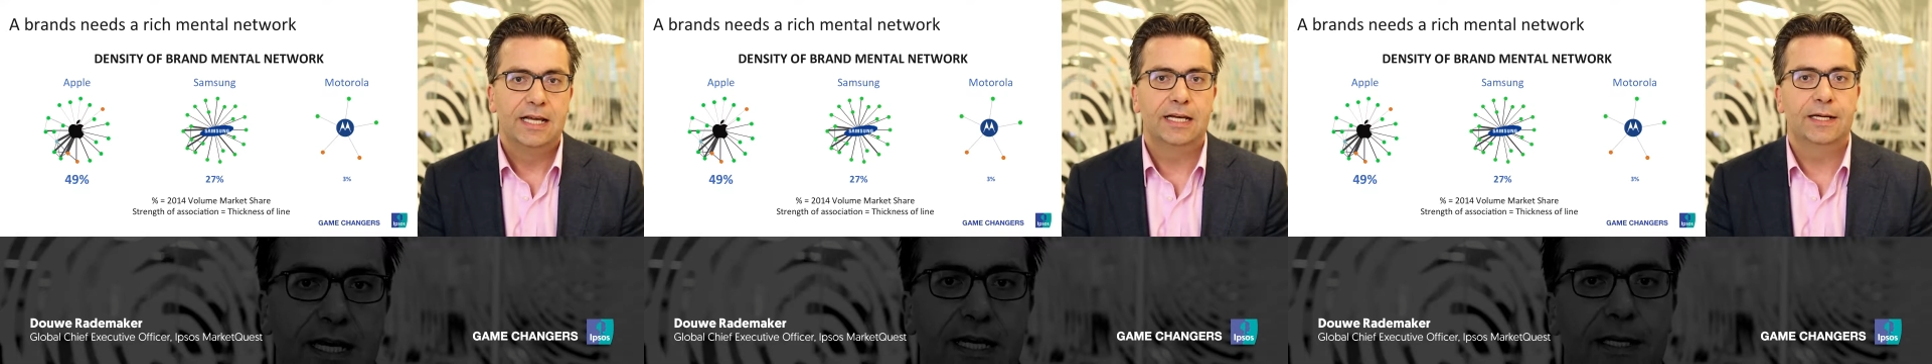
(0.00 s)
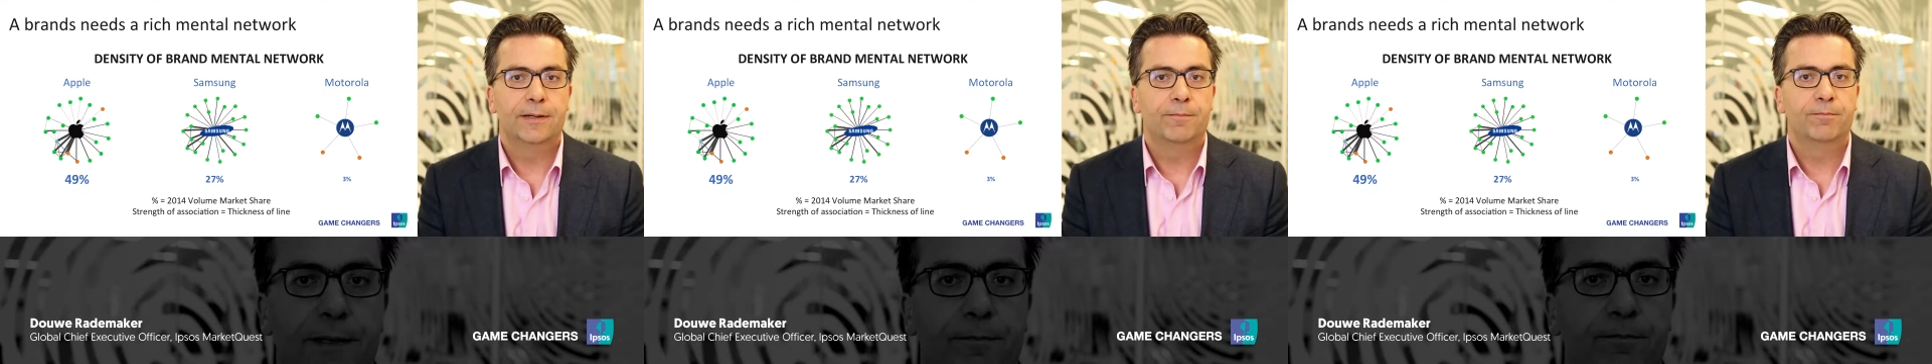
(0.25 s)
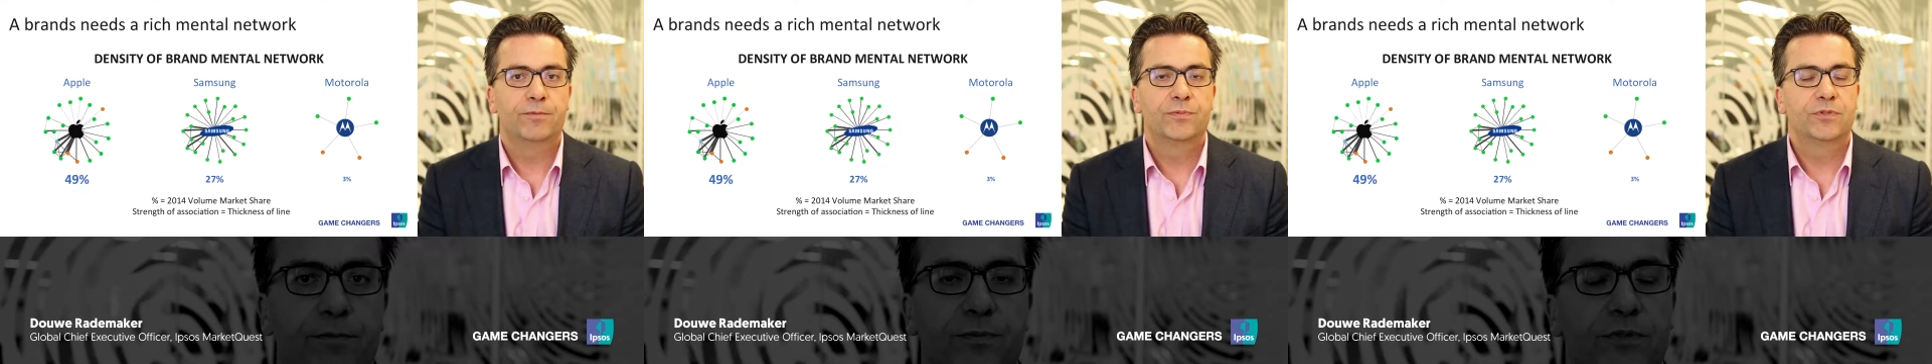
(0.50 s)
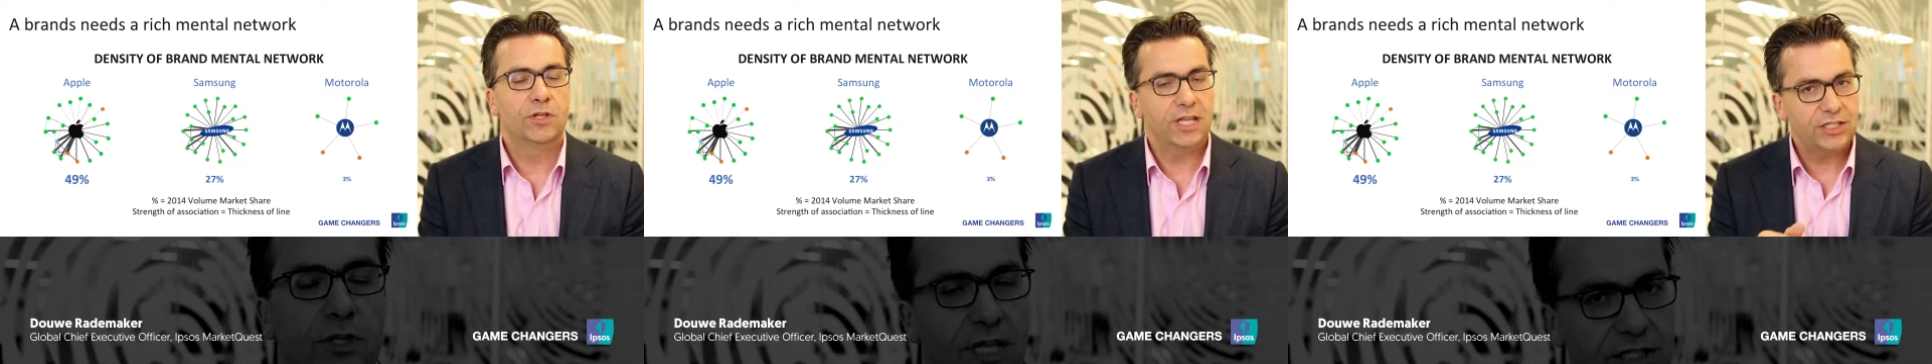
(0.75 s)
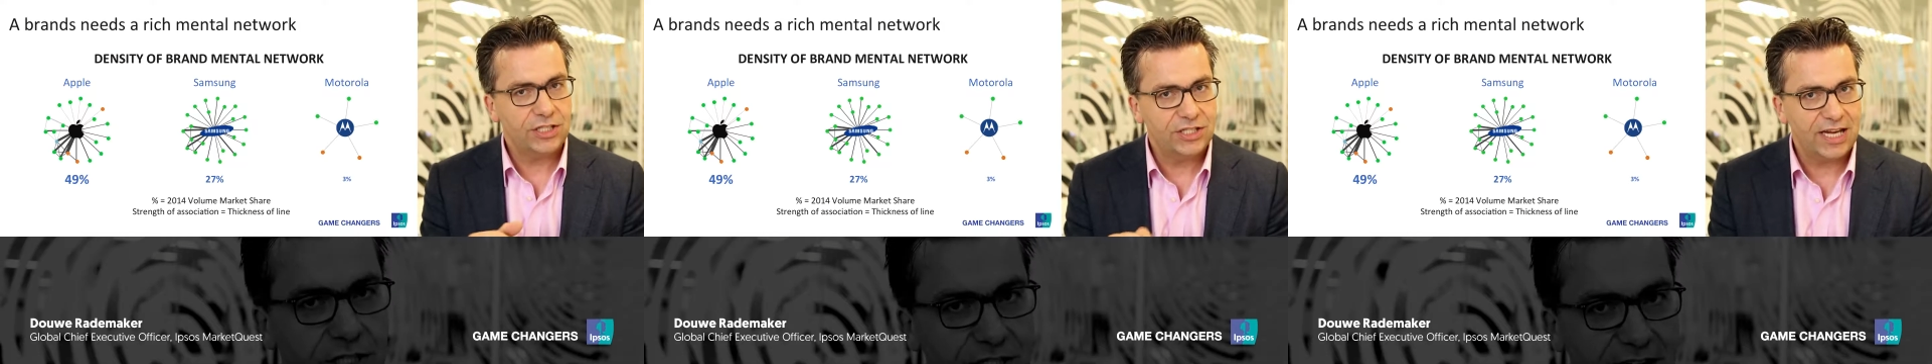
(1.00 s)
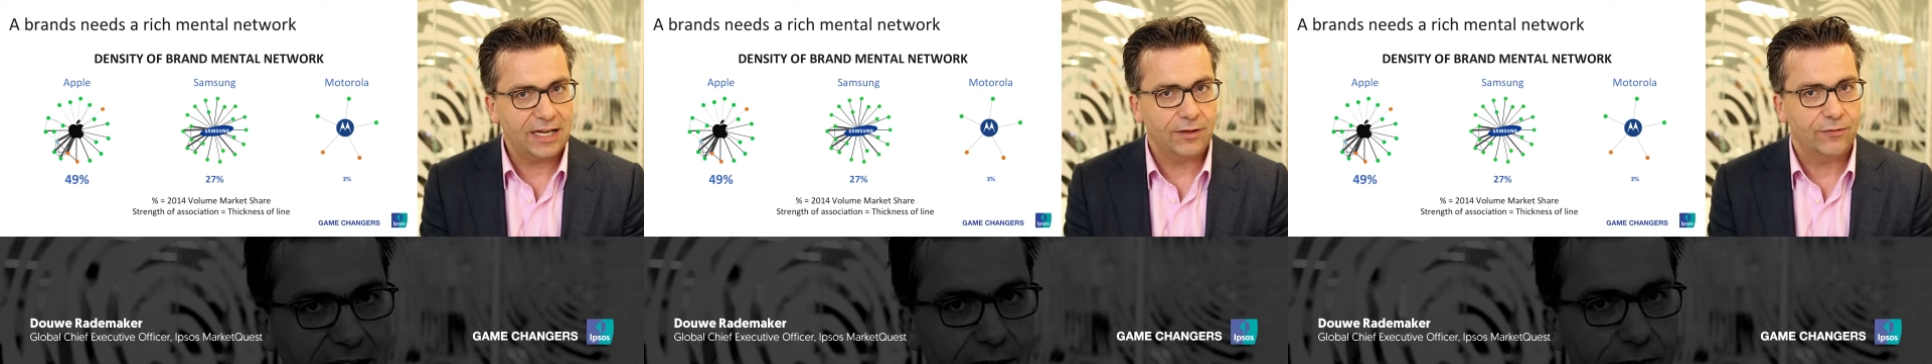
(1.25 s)
So that's the
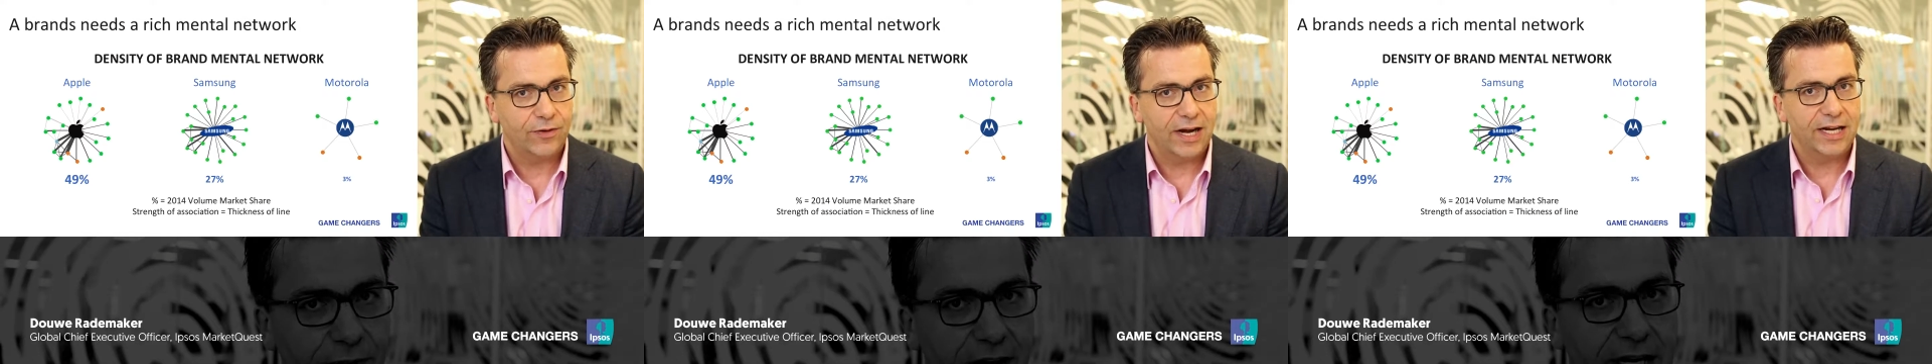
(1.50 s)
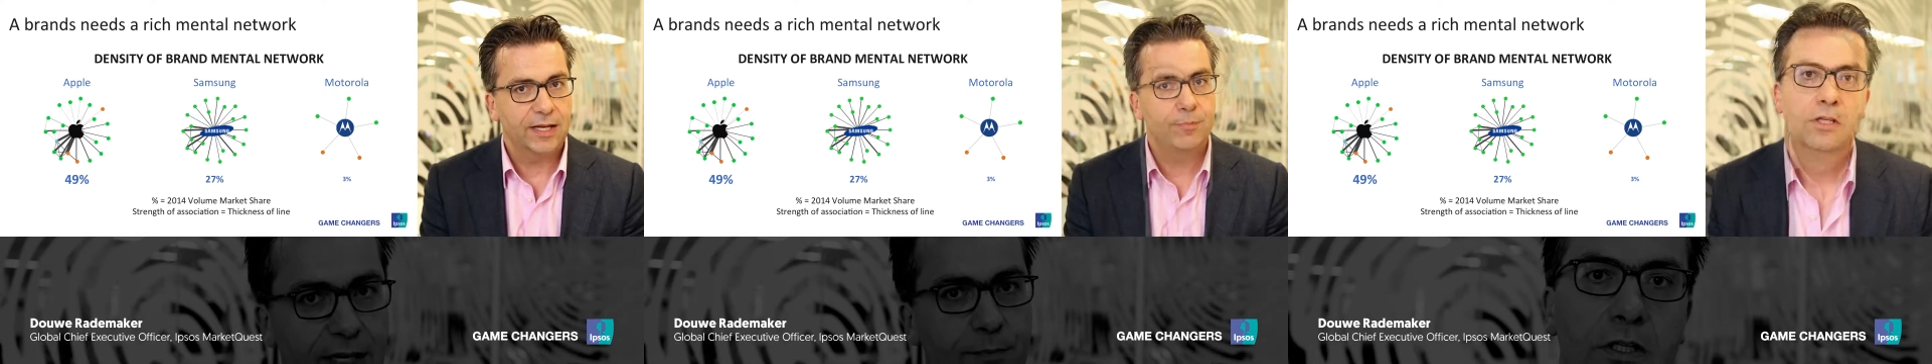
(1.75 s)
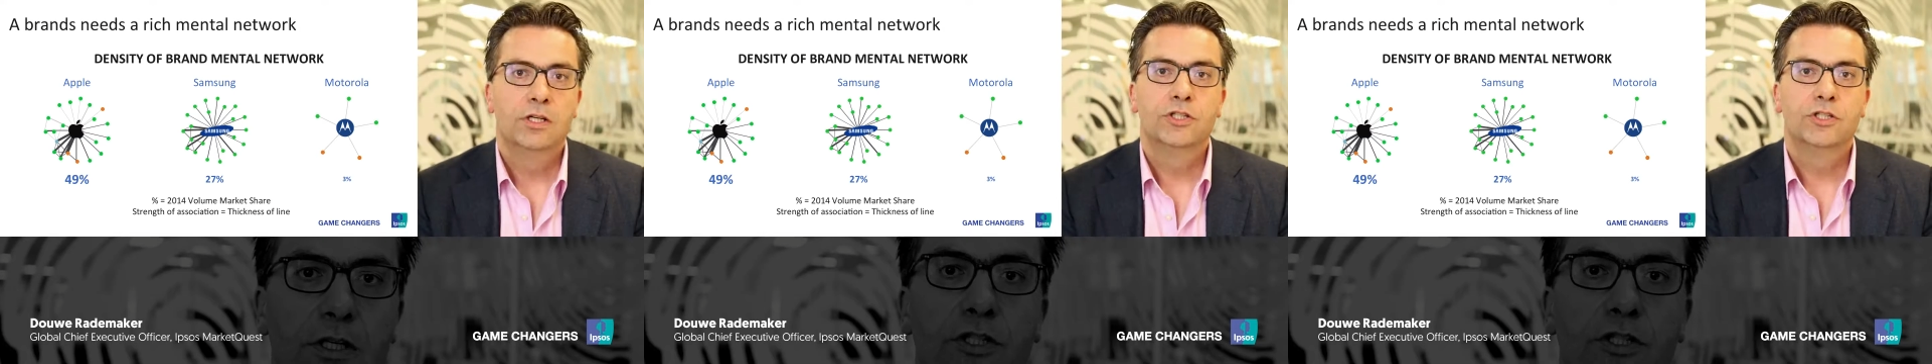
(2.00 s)
second finding.